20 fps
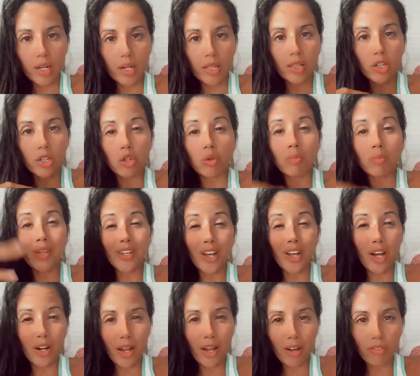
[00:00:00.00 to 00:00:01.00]
and that you meet
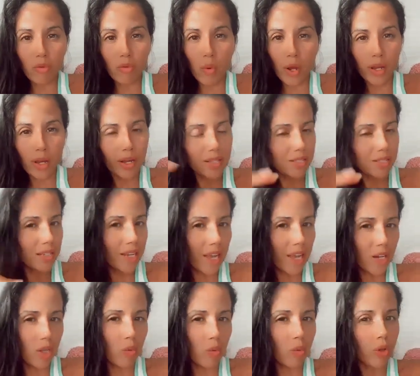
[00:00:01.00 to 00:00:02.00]
God halfway. It's like
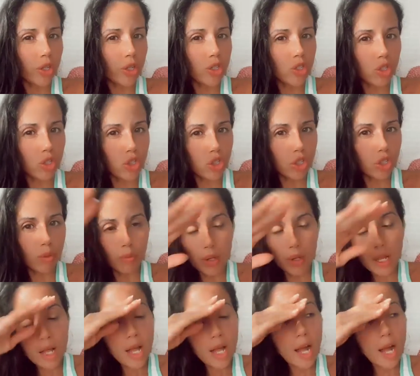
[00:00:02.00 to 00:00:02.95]
any relationship.